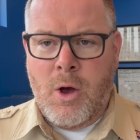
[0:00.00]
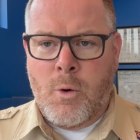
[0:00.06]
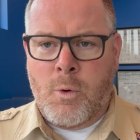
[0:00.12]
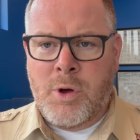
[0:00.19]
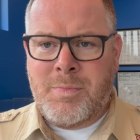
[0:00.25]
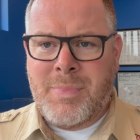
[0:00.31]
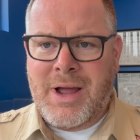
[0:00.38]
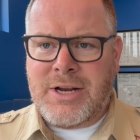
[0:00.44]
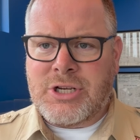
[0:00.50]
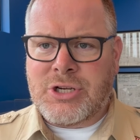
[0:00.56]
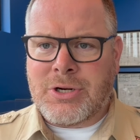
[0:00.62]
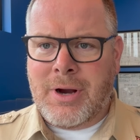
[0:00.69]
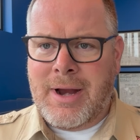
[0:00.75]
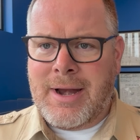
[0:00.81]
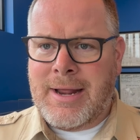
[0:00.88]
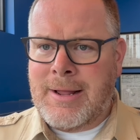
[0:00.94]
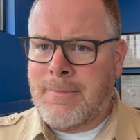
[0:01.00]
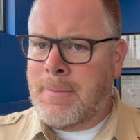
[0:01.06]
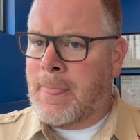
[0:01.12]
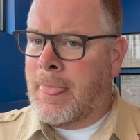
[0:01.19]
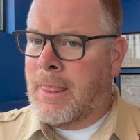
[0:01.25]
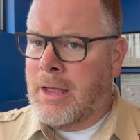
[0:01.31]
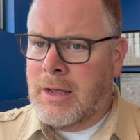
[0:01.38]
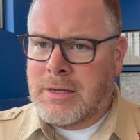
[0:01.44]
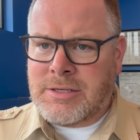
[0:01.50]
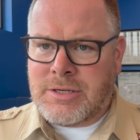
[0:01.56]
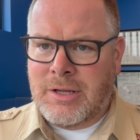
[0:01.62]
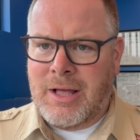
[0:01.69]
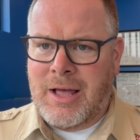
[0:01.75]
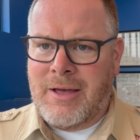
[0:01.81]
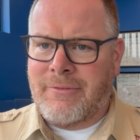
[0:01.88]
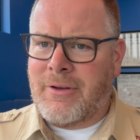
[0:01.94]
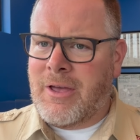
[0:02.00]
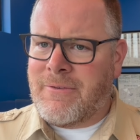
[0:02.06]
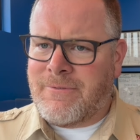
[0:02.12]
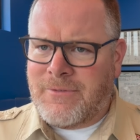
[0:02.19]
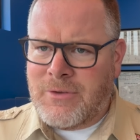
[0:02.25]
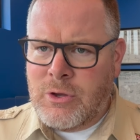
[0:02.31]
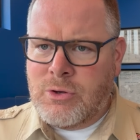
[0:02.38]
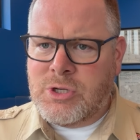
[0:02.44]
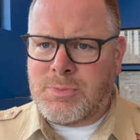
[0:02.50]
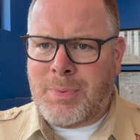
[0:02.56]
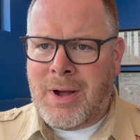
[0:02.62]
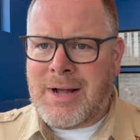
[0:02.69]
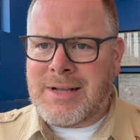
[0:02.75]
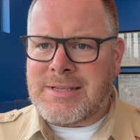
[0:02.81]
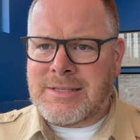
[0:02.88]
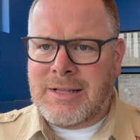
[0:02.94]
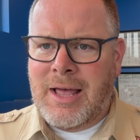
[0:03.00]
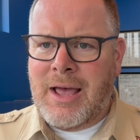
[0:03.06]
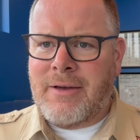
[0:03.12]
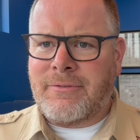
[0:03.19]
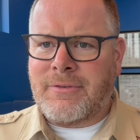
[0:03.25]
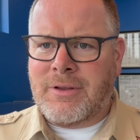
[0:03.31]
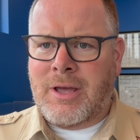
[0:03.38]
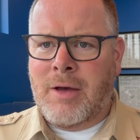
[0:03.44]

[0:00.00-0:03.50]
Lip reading: Wood batch training, still have a few spots left.